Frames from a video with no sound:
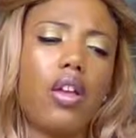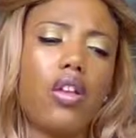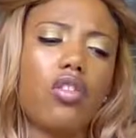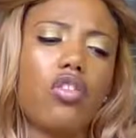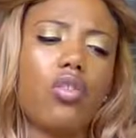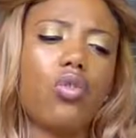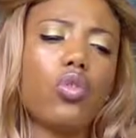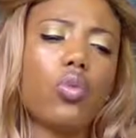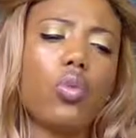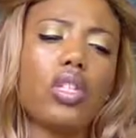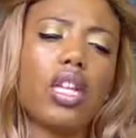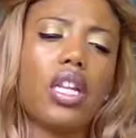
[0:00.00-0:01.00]
June
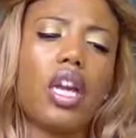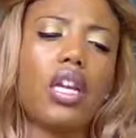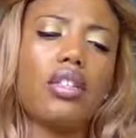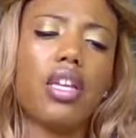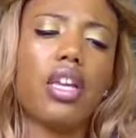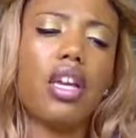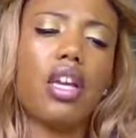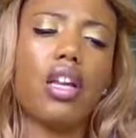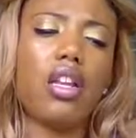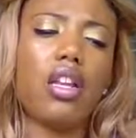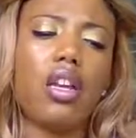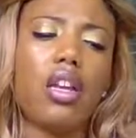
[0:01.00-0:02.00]
2019,
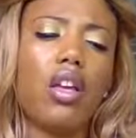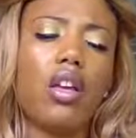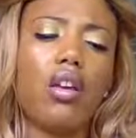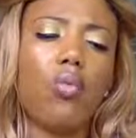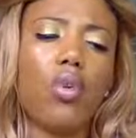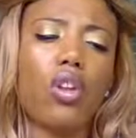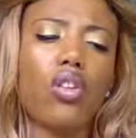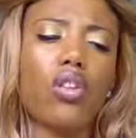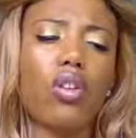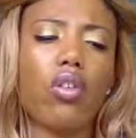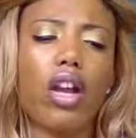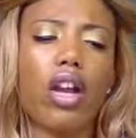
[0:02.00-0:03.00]
what is the
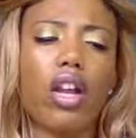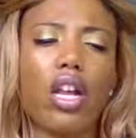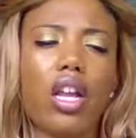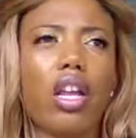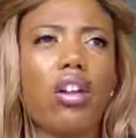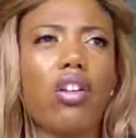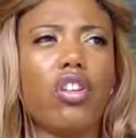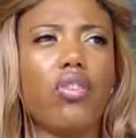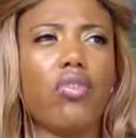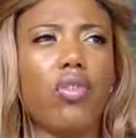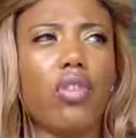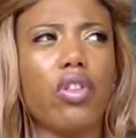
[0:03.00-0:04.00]
crowning energy
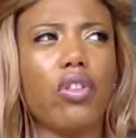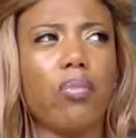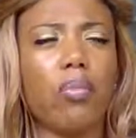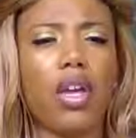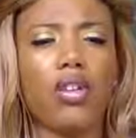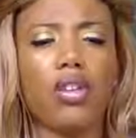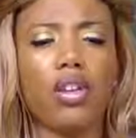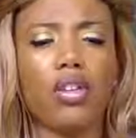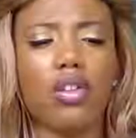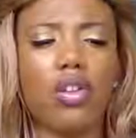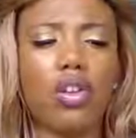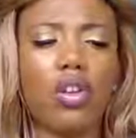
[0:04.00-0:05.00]
for this
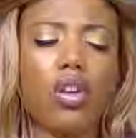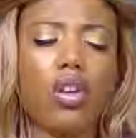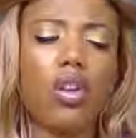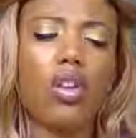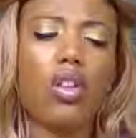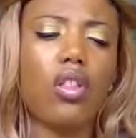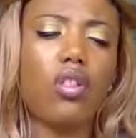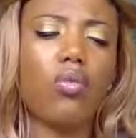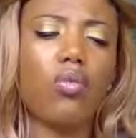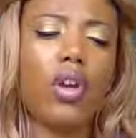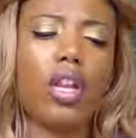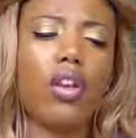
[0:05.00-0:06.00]
message, this
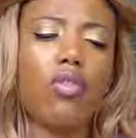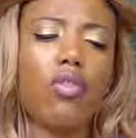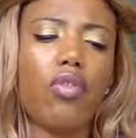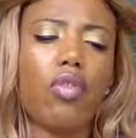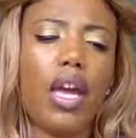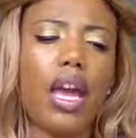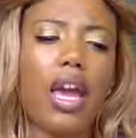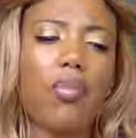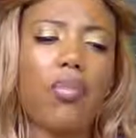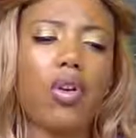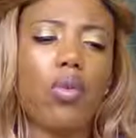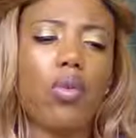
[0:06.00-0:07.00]
reading for my
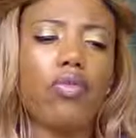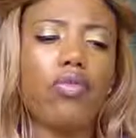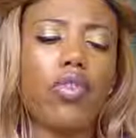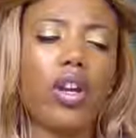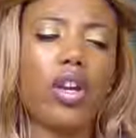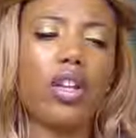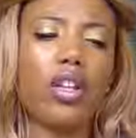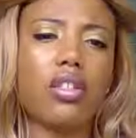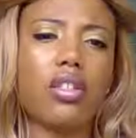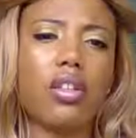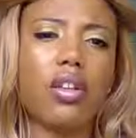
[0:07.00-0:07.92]
Capricorn friends?